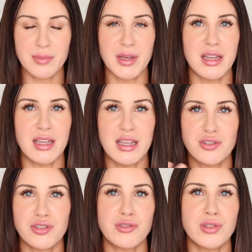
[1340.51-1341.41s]
but it
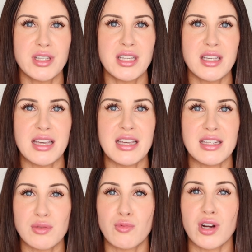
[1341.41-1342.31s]
truly
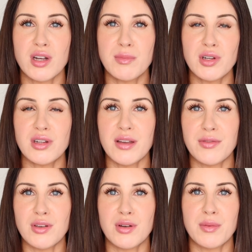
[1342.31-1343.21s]
is workable if
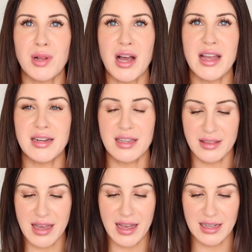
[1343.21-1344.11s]
you apply it in
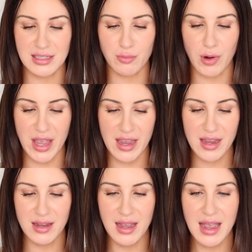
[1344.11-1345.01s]
that
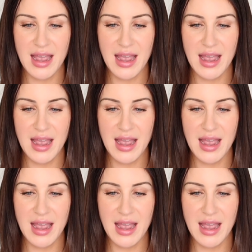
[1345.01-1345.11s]
way.